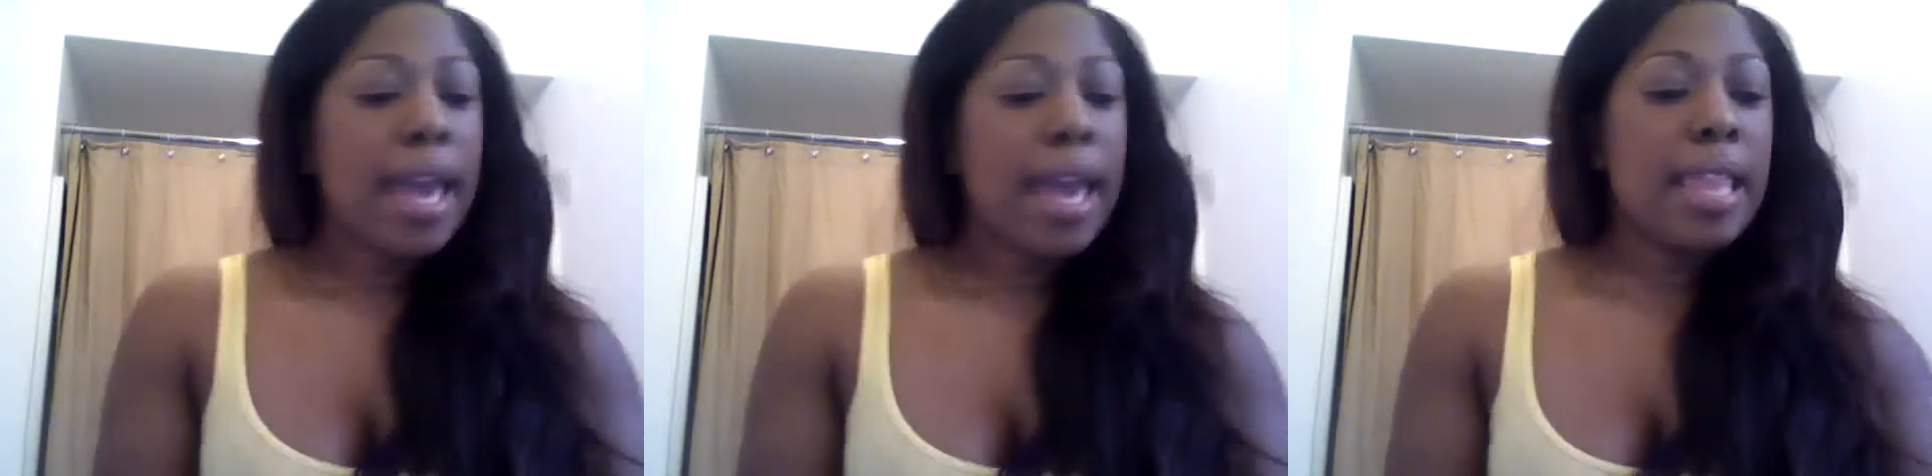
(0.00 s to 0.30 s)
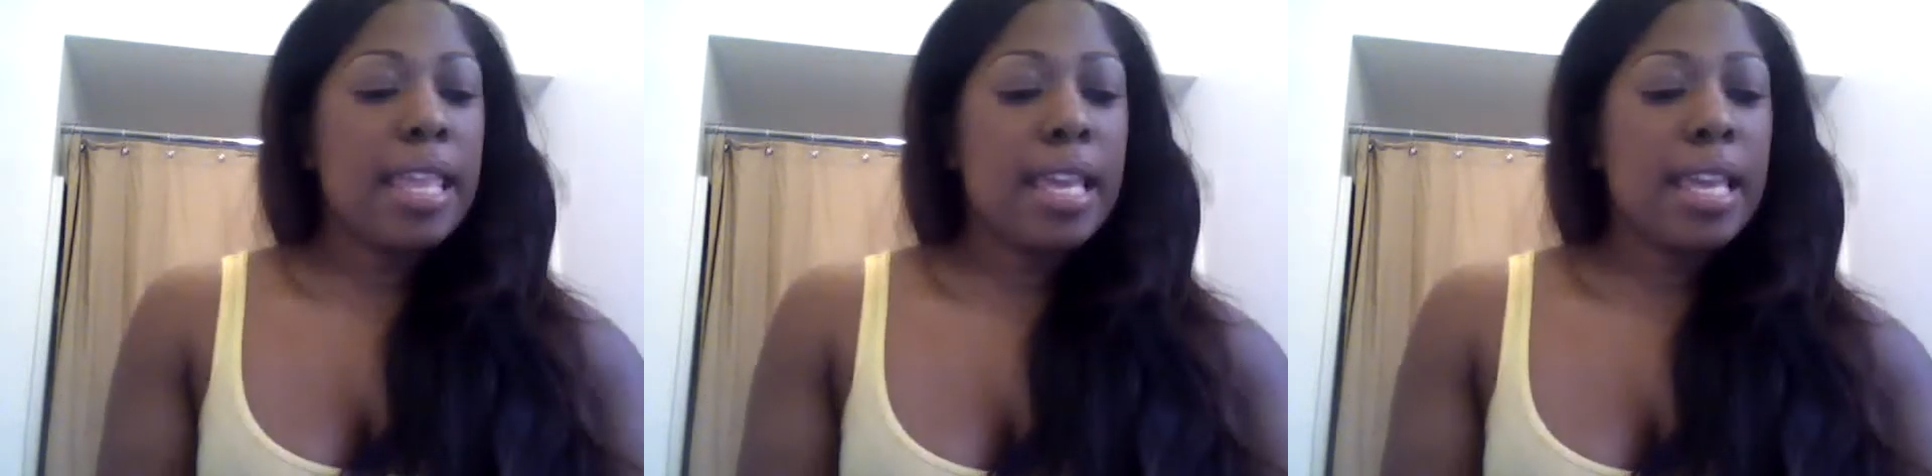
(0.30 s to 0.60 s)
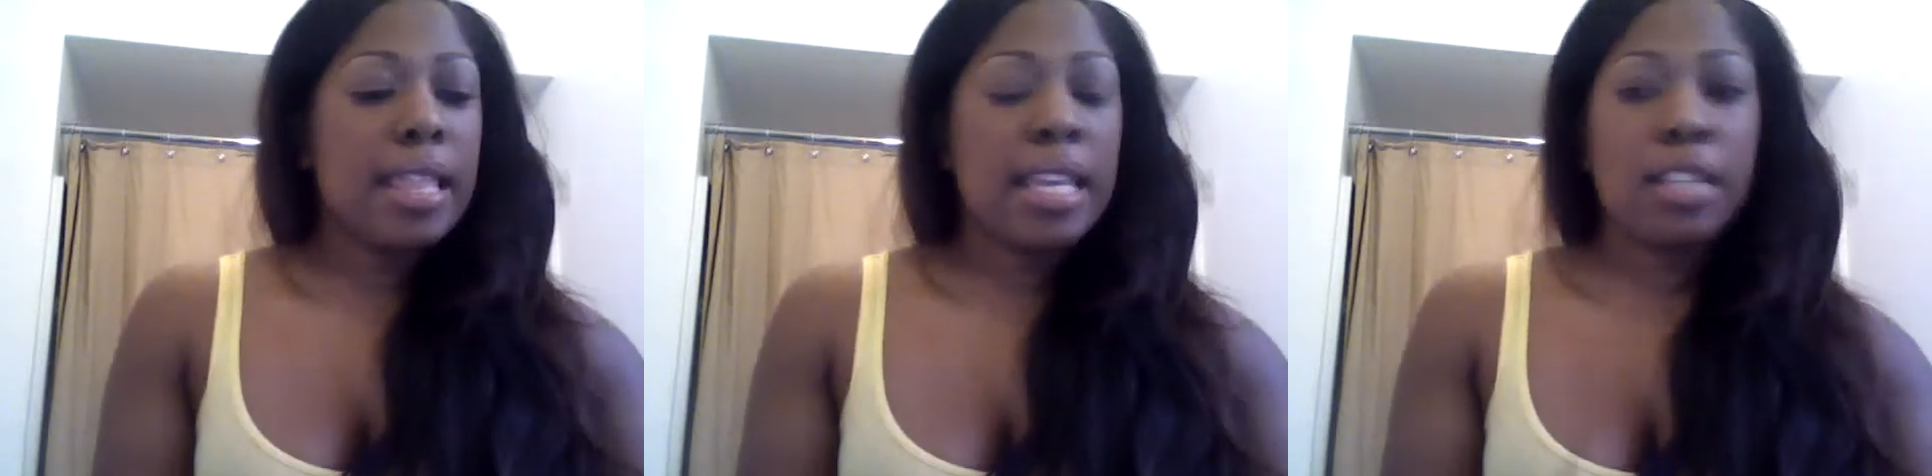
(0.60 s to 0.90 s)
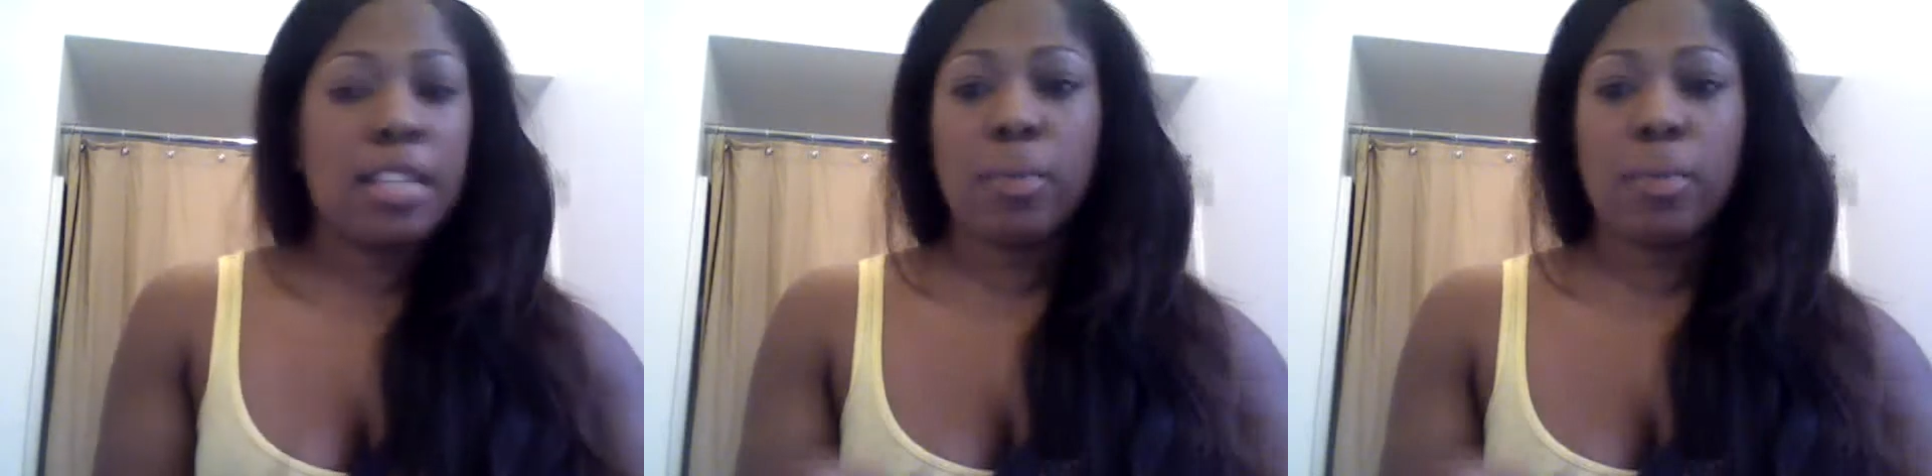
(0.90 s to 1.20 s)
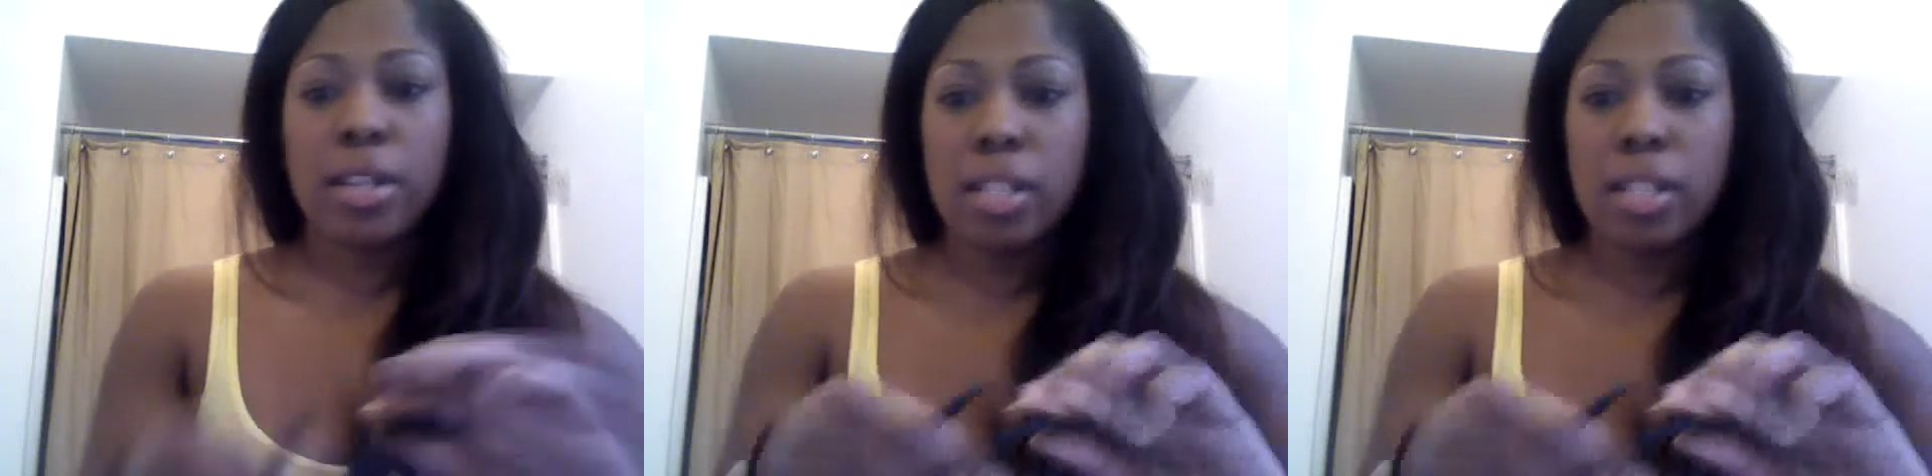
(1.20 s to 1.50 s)
And then these 2
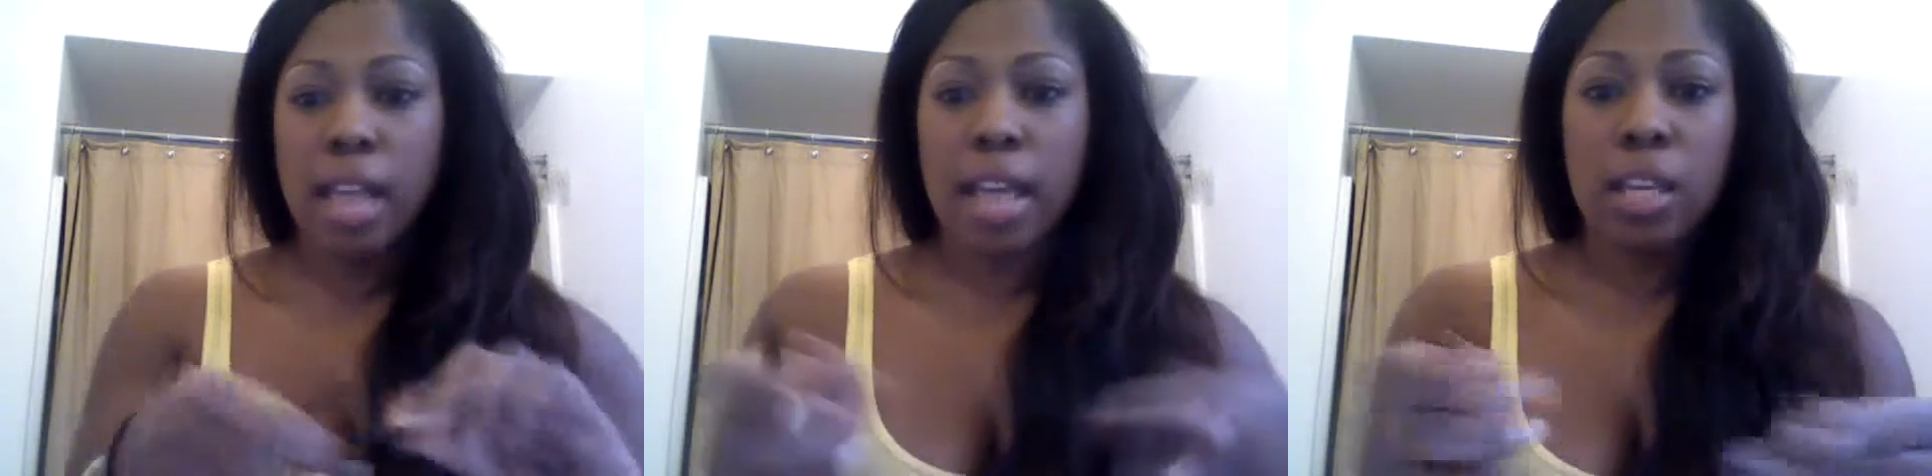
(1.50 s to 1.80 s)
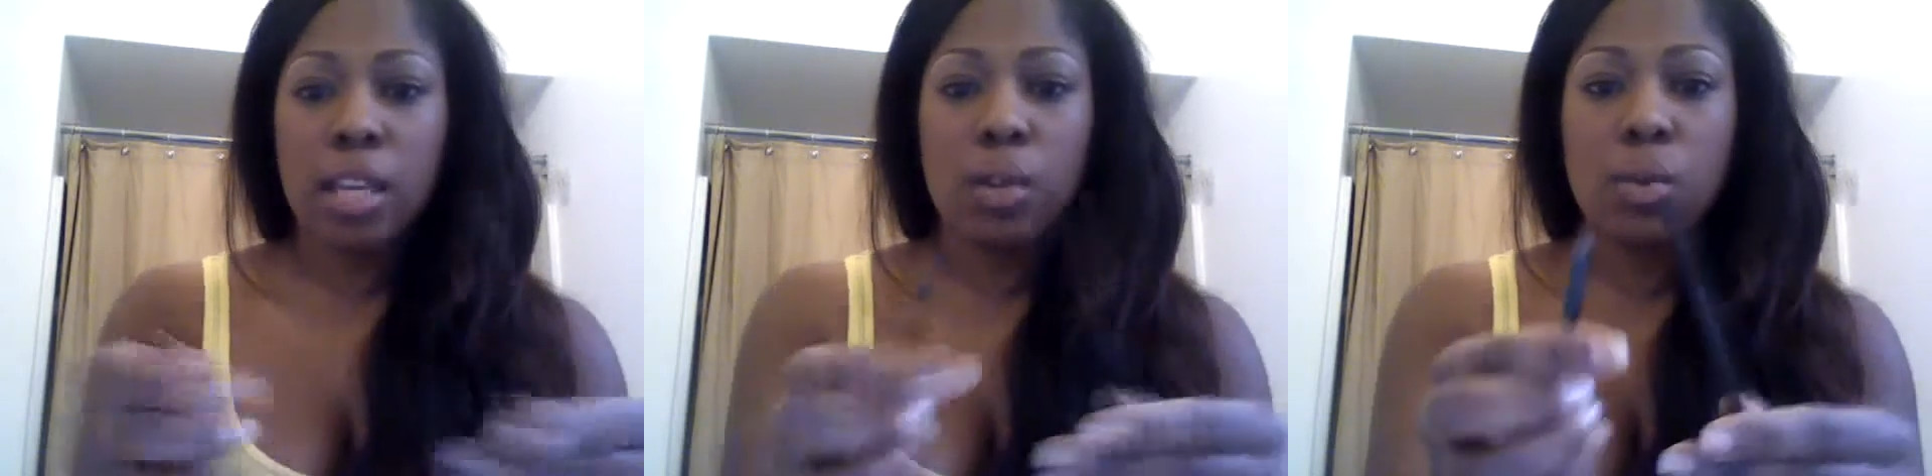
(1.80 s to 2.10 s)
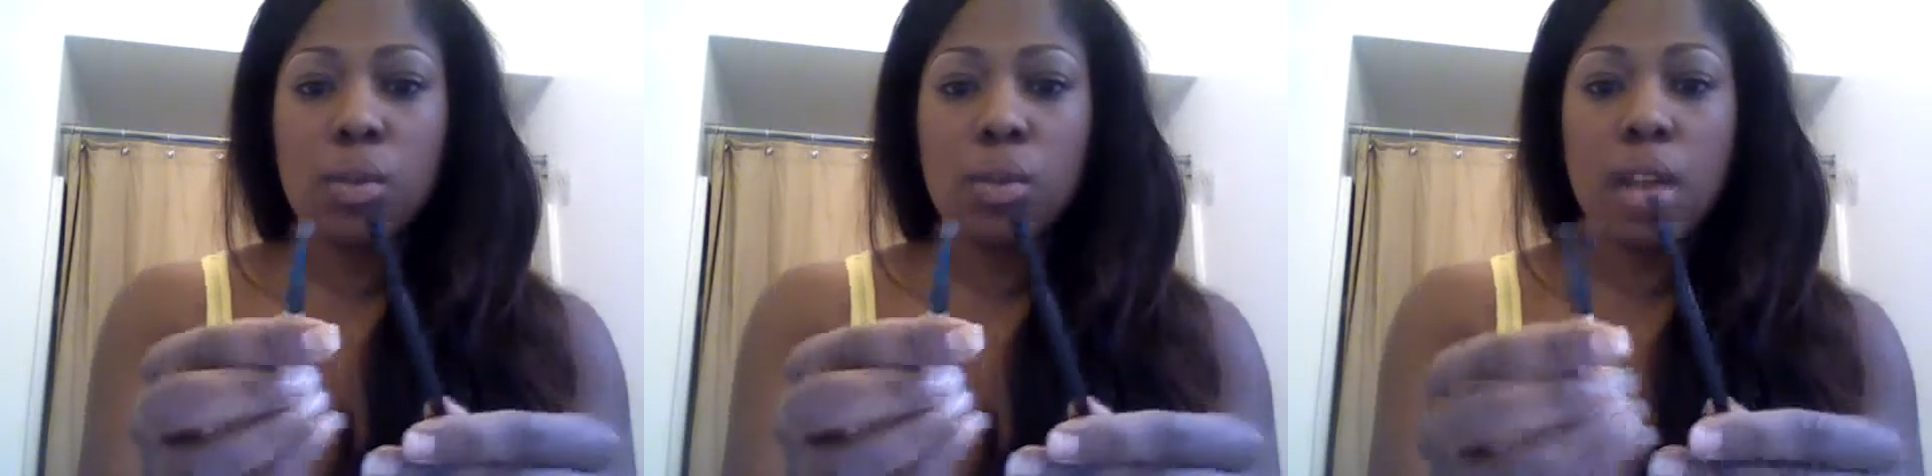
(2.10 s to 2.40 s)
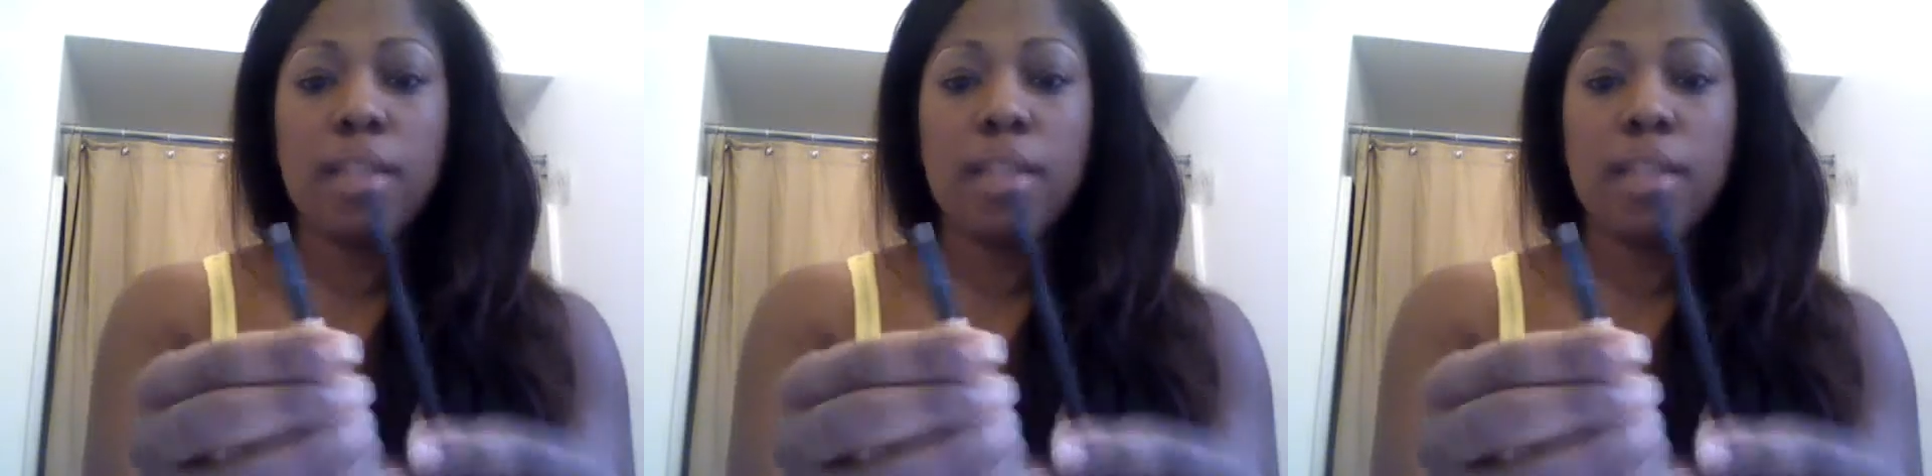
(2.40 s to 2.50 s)
brushes I use,